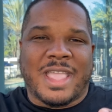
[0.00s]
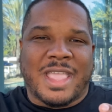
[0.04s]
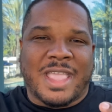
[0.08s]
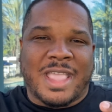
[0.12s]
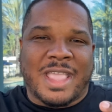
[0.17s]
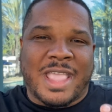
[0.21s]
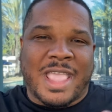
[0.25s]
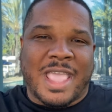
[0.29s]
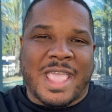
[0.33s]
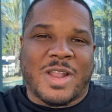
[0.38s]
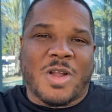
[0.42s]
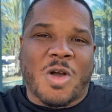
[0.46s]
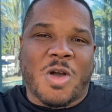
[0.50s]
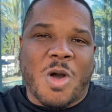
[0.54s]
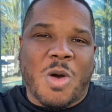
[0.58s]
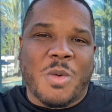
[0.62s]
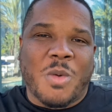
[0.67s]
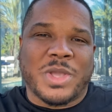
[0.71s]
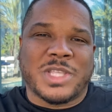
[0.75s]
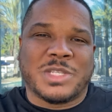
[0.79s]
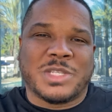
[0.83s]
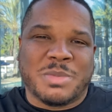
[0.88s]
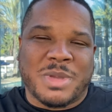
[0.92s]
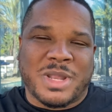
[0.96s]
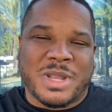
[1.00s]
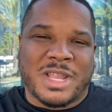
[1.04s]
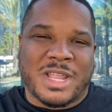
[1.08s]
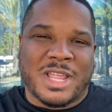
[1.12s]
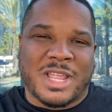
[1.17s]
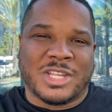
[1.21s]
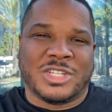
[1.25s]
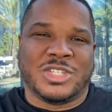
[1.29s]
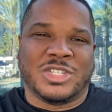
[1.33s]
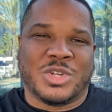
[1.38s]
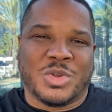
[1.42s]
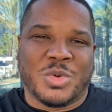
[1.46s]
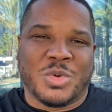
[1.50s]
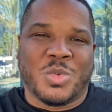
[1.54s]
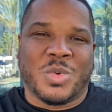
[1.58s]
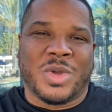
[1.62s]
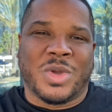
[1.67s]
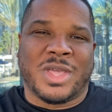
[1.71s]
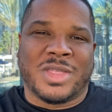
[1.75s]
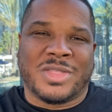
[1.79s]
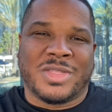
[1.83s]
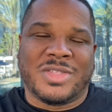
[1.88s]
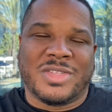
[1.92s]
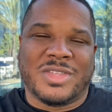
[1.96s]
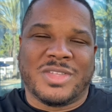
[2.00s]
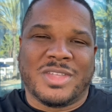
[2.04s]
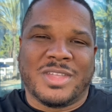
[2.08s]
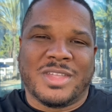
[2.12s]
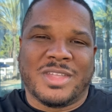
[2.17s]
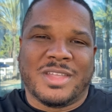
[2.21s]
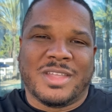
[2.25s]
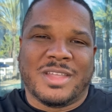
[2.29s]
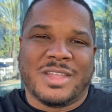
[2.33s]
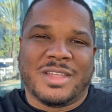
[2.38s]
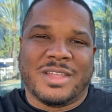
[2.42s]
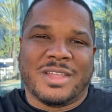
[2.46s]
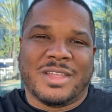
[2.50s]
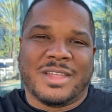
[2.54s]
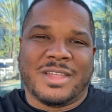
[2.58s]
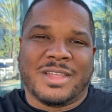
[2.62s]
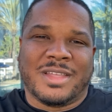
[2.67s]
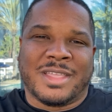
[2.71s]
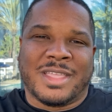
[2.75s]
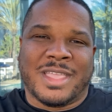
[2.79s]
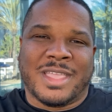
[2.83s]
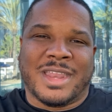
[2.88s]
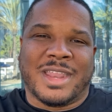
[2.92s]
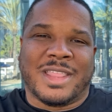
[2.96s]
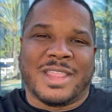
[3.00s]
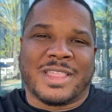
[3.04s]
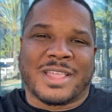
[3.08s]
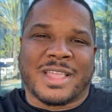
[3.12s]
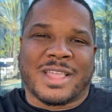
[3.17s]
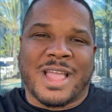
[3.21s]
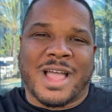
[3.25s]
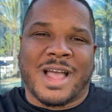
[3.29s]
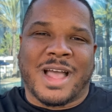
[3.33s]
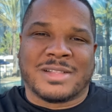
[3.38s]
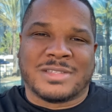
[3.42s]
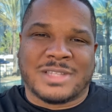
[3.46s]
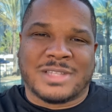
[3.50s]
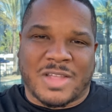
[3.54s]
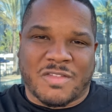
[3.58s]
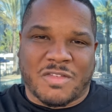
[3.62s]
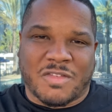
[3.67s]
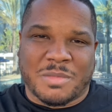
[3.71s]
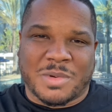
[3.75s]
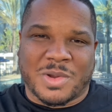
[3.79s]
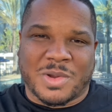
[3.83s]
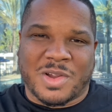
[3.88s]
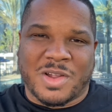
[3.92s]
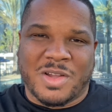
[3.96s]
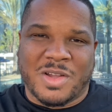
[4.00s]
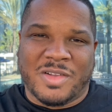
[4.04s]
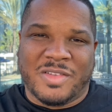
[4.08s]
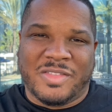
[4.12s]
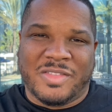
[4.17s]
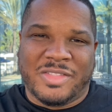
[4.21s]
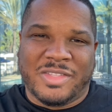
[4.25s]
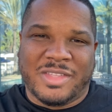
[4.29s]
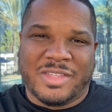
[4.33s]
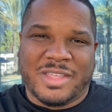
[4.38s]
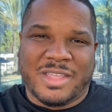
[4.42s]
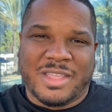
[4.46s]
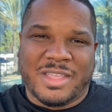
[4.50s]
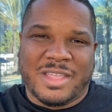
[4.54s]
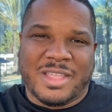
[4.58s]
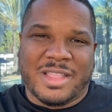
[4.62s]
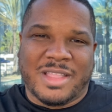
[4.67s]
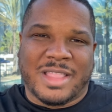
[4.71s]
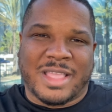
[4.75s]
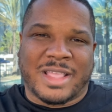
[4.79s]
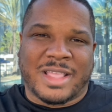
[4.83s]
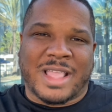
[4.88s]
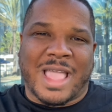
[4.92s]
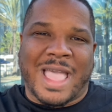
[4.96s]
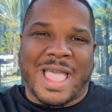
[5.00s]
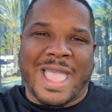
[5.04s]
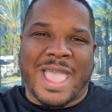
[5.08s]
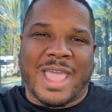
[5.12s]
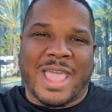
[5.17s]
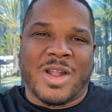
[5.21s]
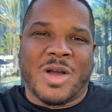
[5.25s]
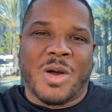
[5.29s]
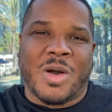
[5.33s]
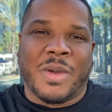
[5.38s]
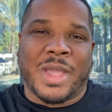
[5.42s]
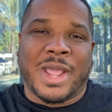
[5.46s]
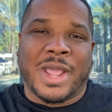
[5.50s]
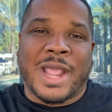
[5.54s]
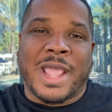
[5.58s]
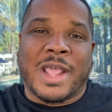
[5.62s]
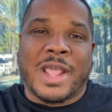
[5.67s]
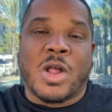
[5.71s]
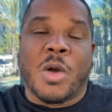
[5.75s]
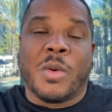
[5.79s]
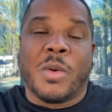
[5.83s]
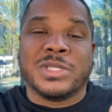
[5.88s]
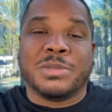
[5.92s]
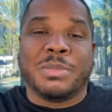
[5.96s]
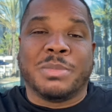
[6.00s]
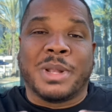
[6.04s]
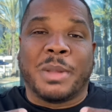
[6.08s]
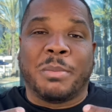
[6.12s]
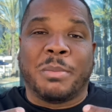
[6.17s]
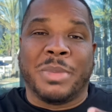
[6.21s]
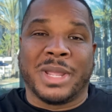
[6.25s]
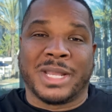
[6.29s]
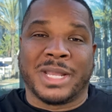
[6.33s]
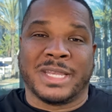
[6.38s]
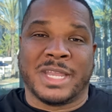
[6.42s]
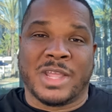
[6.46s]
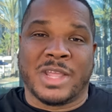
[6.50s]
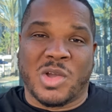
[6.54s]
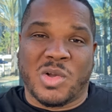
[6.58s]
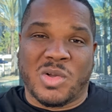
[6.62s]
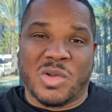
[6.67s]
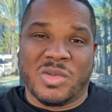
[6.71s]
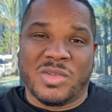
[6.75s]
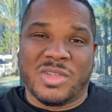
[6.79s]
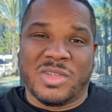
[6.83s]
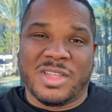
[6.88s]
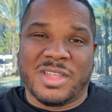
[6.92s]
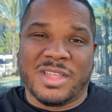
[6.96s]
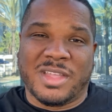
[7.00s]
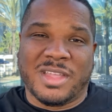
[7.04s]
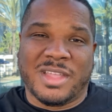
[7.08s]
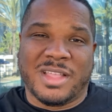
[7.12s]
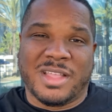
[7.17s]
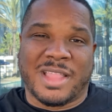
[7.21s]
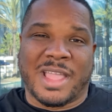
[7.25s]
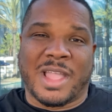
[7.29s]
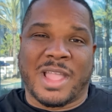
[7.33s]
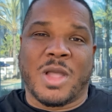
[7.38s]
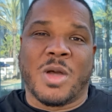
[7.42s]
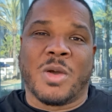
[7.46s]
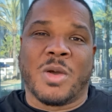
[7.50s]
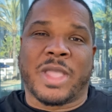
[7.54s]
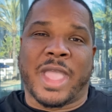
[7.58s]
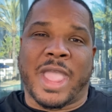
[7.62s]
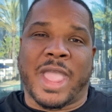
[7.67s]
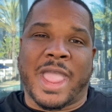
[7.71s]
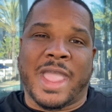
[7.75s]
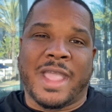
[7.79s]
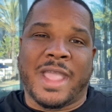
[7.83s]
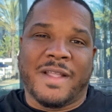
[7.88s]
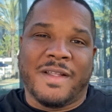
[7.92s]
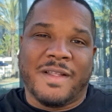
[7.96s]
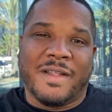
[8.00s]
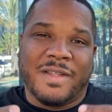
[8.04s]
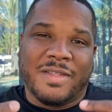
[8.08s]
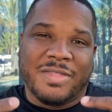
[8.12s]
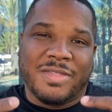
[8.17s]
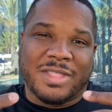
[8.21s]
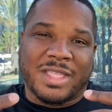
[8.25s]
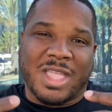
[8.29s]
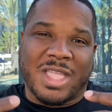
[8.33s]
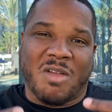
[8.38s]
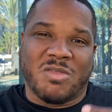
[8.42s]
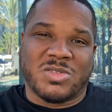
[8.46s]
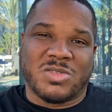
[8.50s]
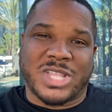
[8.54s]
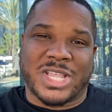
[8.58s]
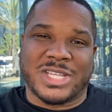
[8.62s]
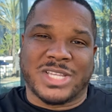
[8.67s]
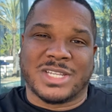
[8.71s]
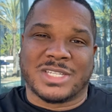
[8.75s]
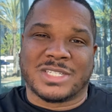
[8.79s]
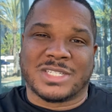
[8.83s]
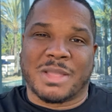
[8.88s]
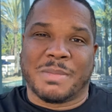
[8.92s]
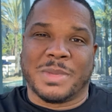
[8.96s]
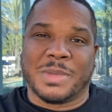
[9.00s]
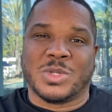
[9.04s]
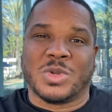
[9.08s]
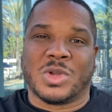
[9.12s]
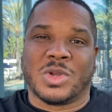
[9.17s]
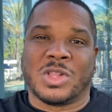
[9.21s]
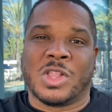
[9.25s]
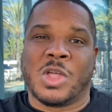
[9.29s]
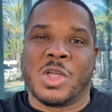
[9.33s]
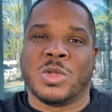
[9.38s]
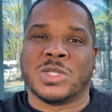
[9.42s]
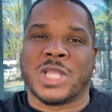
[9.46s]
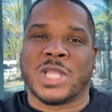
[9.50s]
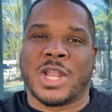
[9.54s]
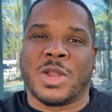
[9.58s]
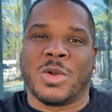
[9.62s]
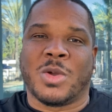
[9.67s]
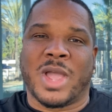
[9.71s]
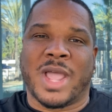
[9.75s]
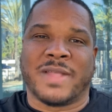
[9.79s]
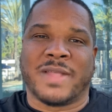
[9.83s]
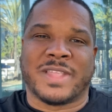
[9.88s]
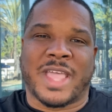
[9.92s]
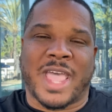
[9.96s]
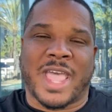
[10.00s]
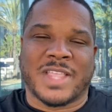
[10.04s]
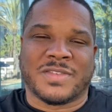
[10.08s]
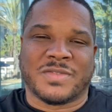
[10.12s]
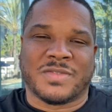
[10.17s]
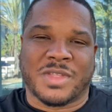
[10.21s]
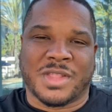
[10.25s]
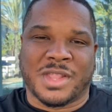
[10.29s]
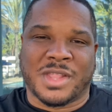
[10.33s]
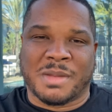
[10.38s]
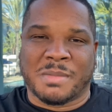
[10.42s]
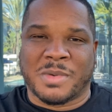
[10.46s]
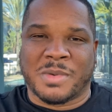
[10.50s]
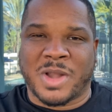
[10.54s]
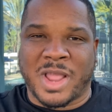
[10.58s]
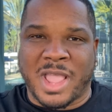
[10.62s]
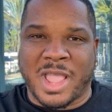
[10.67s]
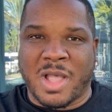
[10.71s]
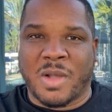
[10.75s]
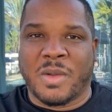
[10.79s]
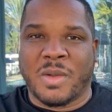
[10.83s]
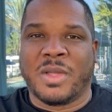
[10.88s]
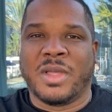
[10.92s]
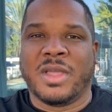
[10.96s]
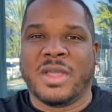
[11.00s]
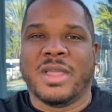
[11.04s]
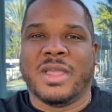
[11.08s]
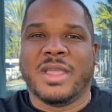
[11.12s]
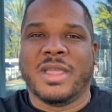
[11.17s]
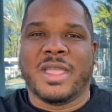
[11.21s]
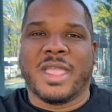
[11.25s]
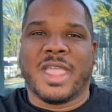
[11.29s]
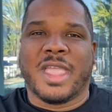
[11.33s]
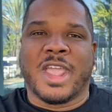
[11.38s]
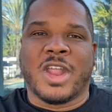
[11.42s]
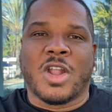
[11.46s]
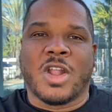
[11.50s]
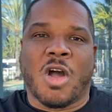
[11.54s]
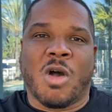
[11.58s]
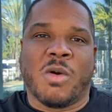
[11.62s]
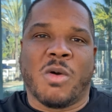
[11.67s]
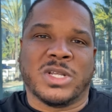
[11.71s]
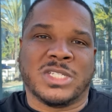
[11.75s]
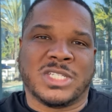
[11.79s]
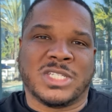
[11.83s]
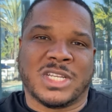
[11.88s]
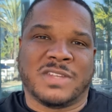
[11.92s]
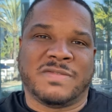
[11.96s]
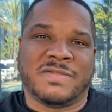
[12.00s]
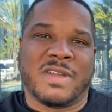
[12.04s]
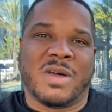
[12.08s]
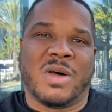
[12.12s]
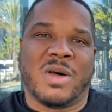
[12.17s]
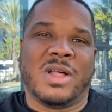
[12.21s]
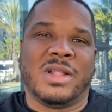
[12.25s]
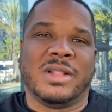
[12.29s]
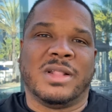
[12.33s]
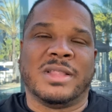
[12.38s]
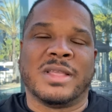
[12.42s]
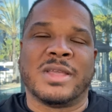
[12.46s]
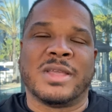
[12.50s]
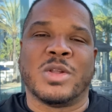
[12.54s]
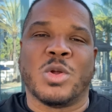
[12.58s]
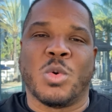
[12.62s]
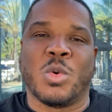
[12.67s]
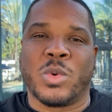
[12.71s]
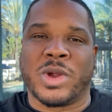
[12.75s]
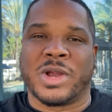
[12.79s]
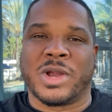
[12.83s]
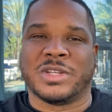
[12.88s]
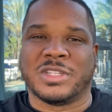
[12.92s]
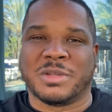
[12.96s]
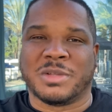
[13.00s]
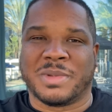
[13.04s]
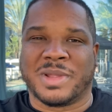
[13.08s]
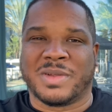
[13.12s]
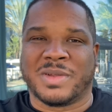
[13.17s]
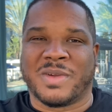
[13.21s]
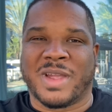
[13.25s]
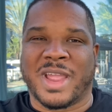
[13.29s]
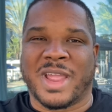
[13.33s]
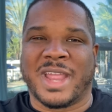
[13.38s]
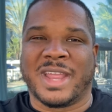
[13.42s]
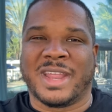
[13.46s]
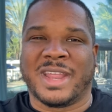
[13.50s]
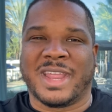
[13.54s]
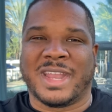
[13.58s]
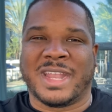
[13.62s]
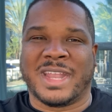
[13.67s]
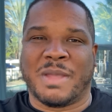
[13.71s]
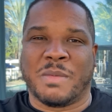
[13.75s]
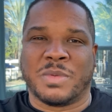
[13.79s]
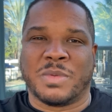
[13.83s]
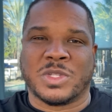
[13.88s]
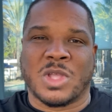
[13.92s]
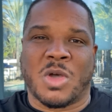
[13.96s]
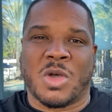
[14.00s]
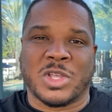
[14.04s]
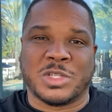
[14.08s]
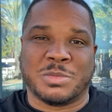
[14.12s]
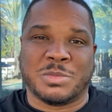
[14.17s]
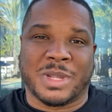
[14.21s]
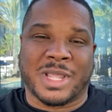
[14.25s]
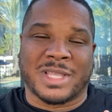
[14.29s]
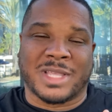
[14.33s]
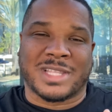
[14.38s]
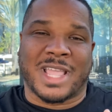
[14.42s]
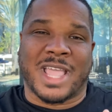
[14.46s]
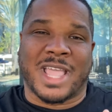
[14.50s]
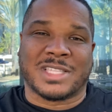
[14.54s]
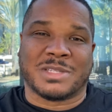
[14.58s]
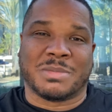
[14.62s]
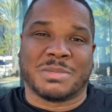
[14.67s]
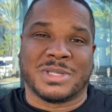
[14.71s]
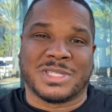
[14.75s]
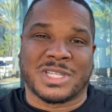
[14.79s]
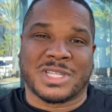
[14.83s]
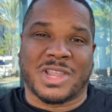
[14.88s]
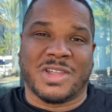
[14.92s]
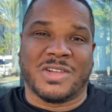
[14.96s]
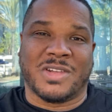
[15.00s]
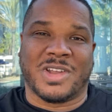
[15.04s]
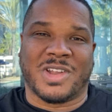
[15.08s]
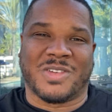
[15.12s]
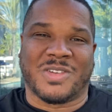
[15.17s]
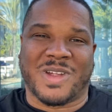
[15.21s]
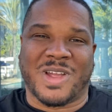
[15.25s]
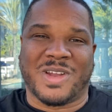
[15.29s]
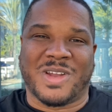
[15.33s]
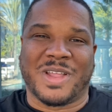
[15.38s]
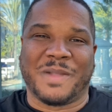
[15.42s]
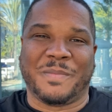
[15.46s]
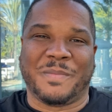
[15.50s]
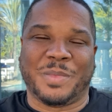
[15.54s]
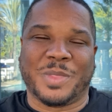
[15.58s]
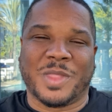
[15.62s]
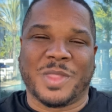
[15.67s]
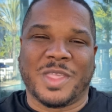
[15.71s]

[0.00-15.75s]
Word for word: it had always been an issue with getting the contact from a girl. Like I had all it had always been a big deal. Like, okay, the conversation is coming to a close. I know I have to ask for the number now. It always just felt a little weird to me, right? And it was always because I had some insecurity around it.